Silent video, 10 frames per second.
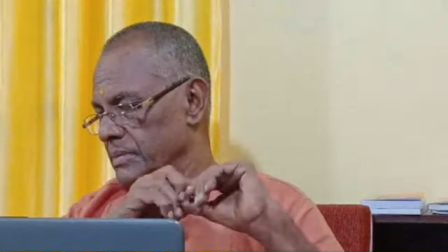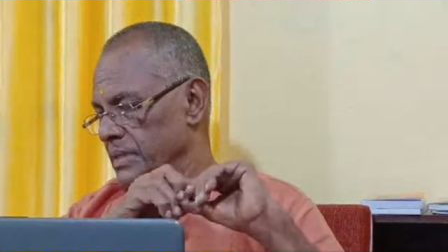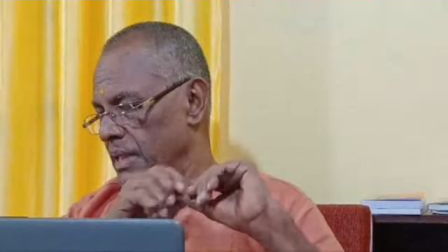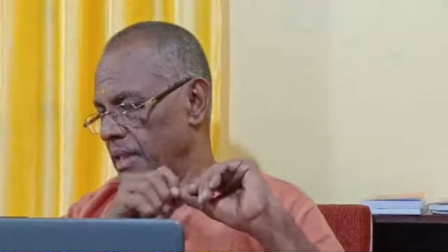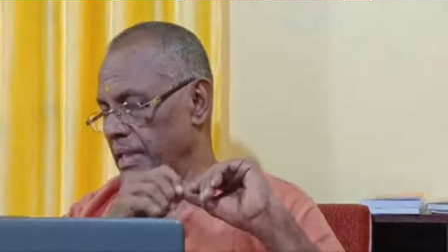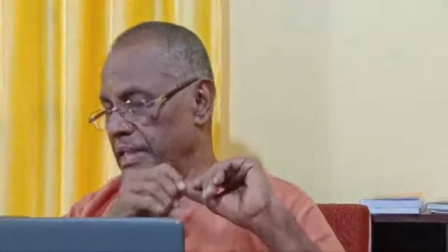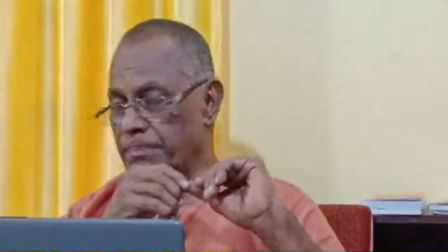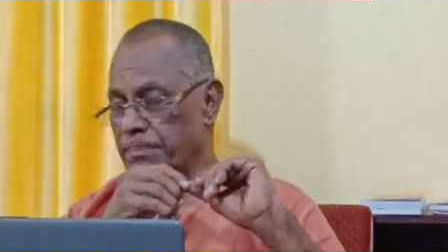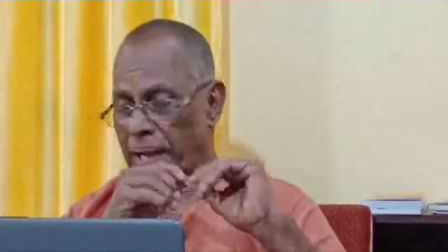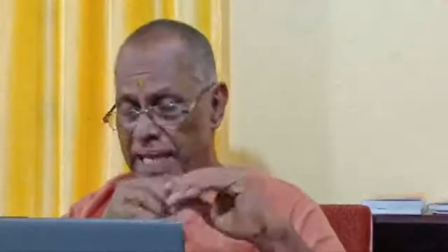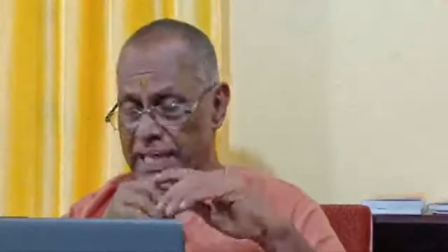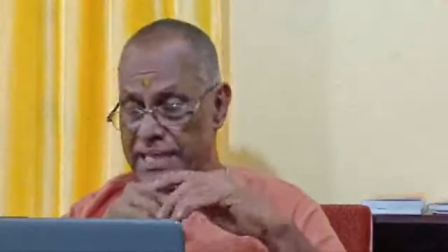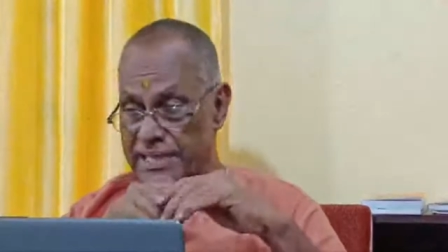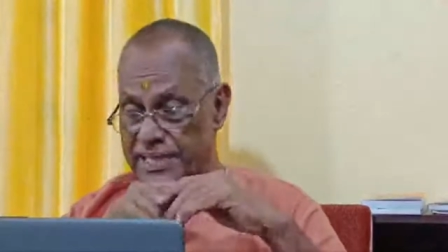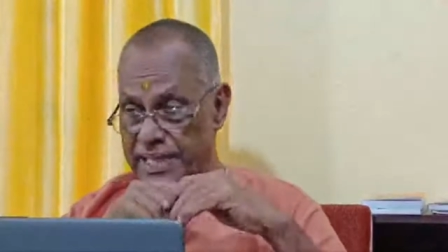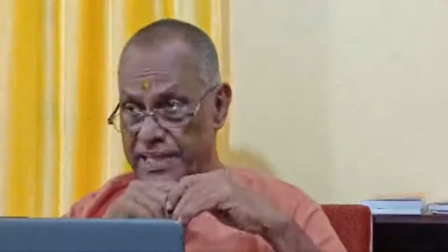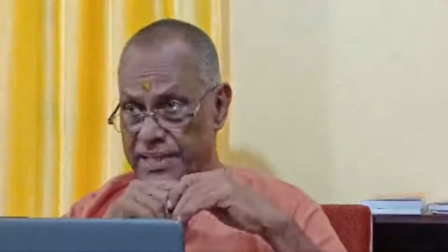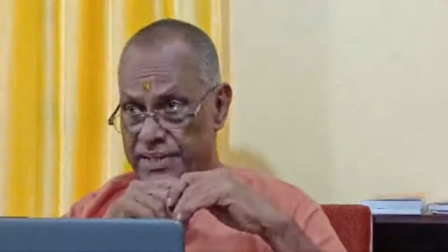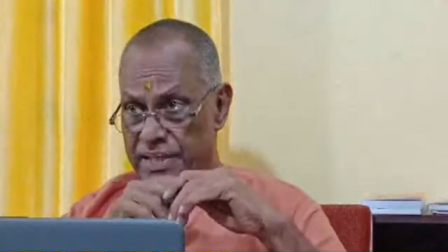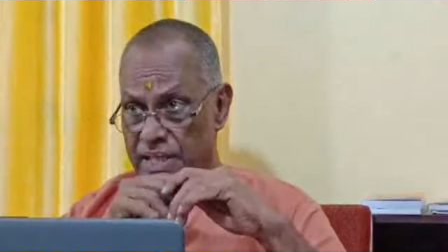It is blank in the
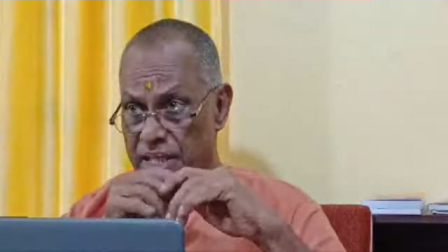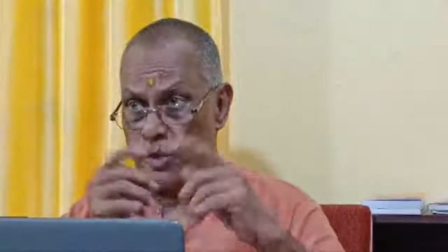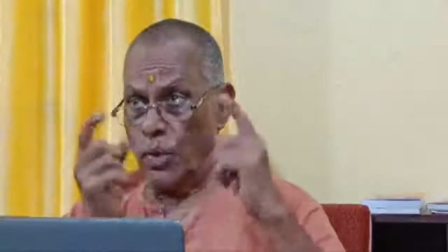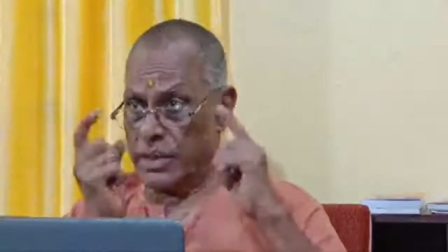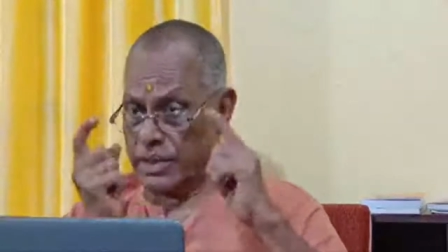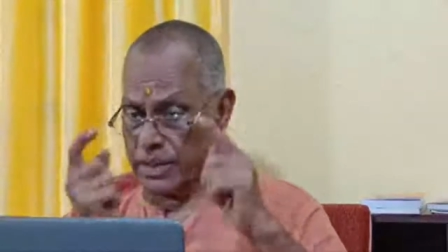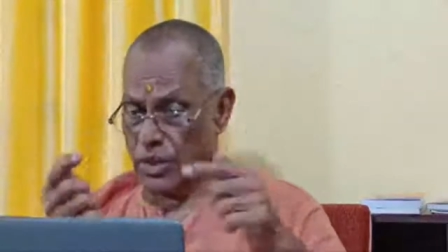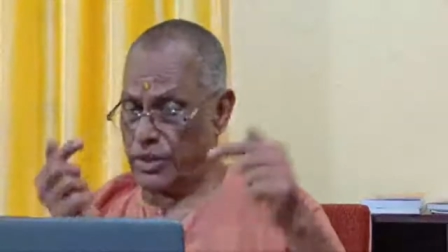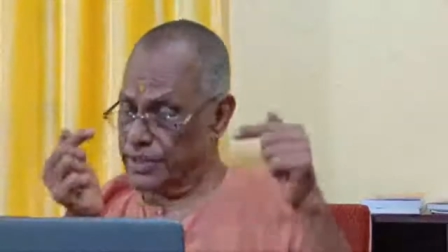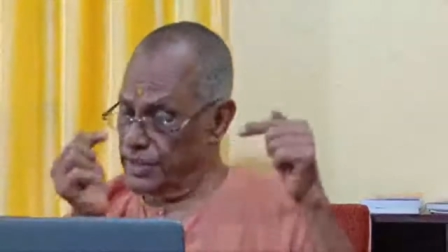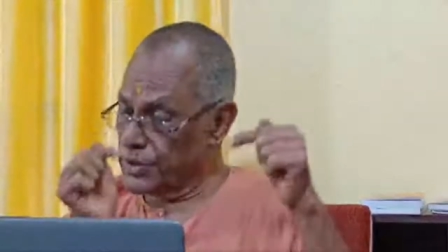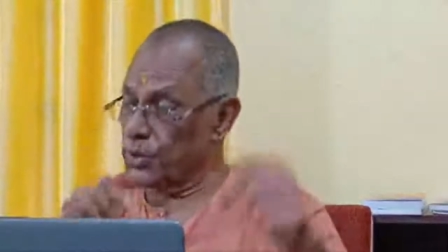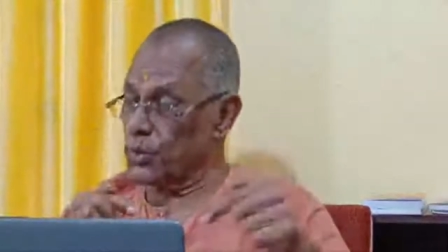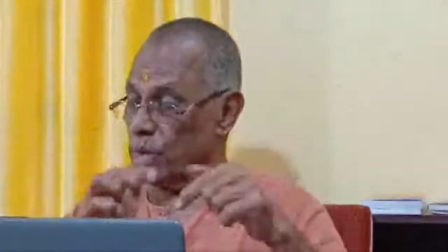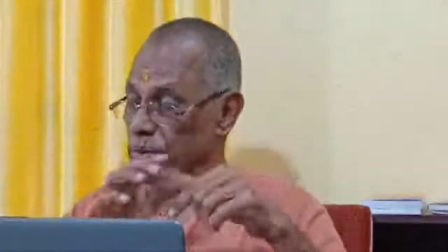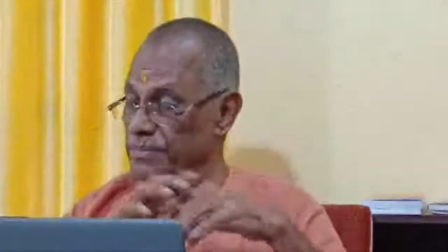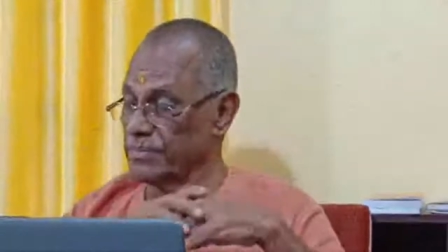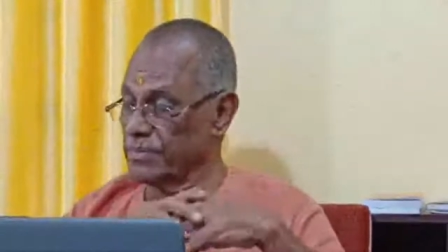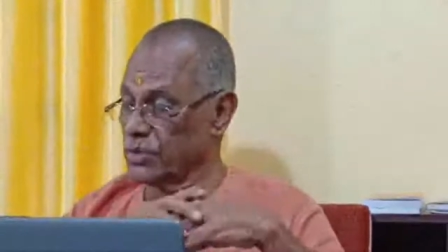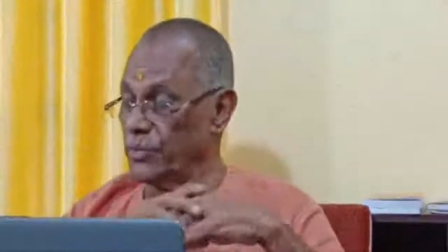sense no other thoughts intrude.
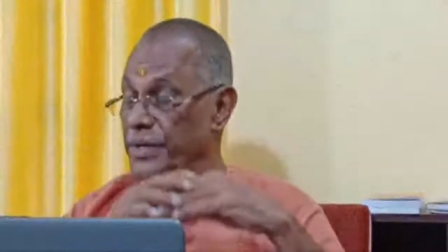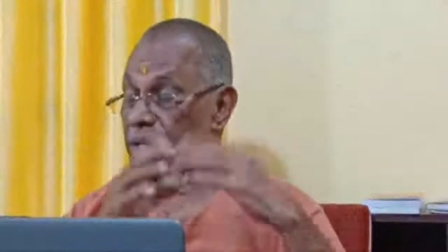So we are not